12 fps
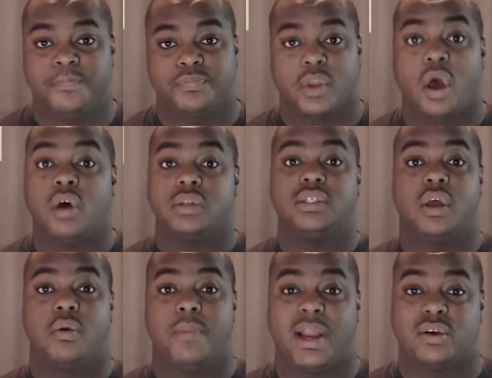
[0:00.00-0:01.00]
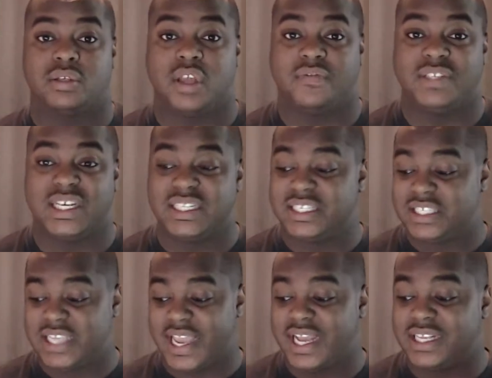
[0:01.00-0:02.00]
Also, Microsoft didn't
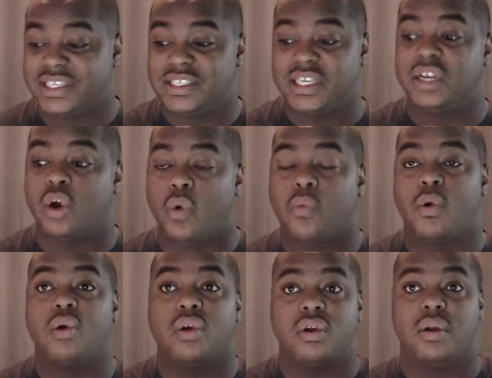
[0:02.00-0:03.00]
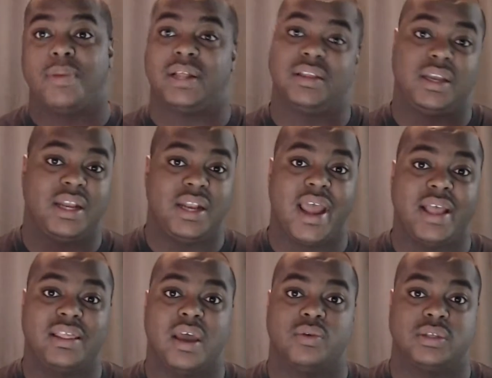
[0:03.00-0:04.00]
say a single word about the Kinect
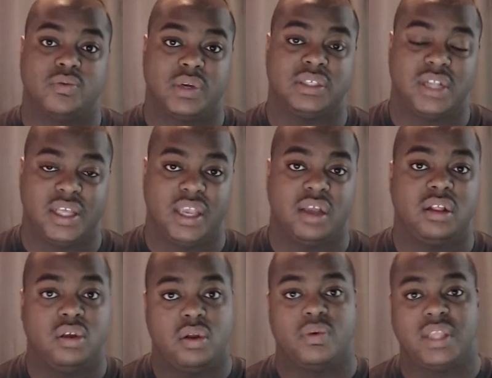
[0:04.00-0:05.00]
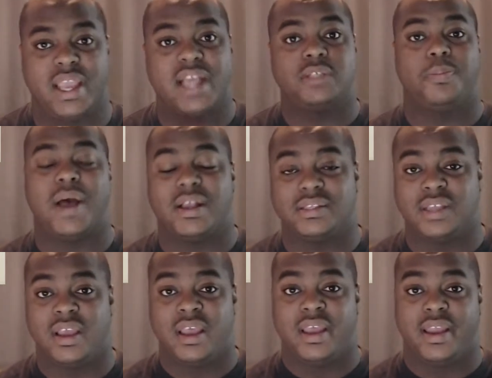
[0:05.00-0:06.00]
that was originally included with the Xbox
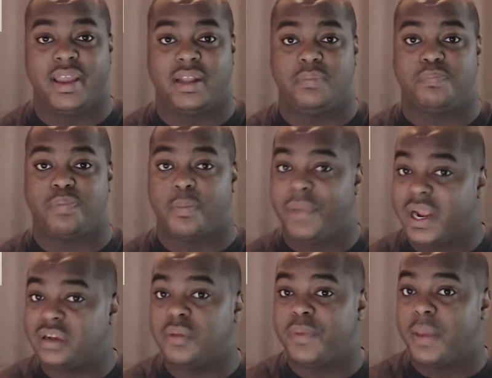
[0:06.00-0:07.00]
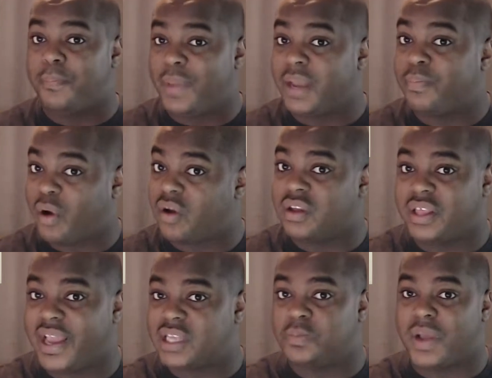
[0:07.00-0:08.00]
and prepared to be a big part of the
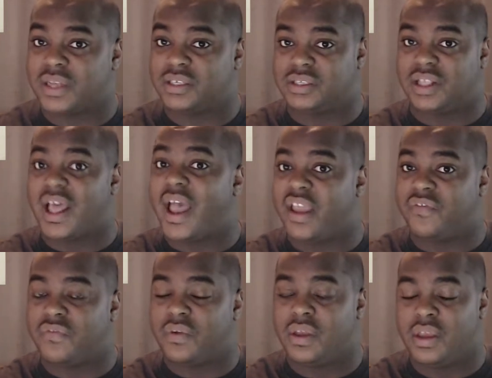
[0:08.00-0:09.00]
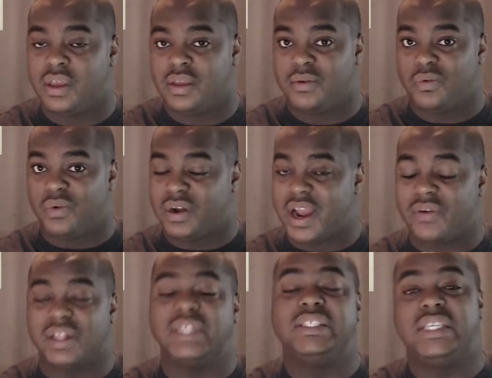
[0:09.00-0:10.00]
Xbox's life. We're not
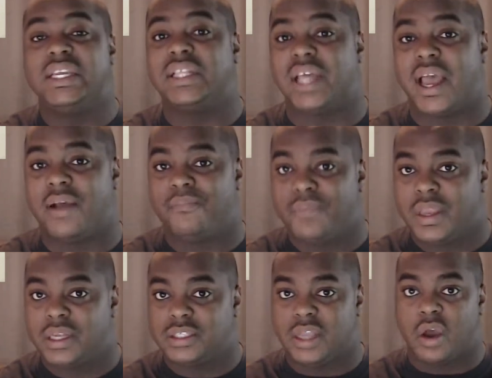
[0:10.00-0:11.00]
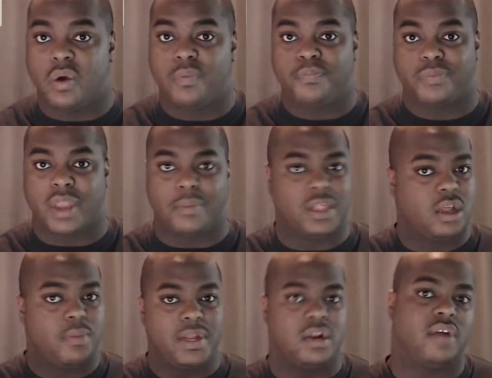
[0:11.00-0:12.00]
really seeing that. So I'm a little
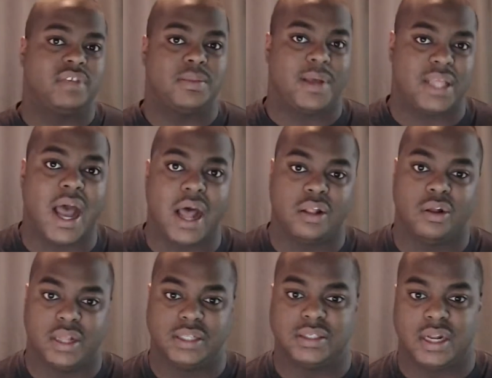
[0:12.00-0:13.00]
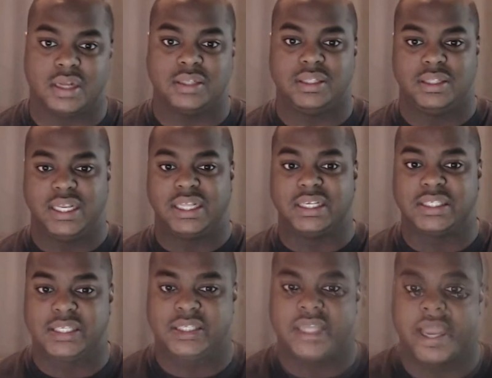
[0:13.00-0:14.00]
bit nervous about the HoloLens, needless
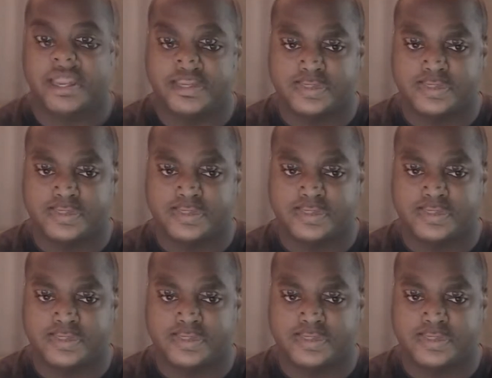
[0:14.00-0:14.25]
to say.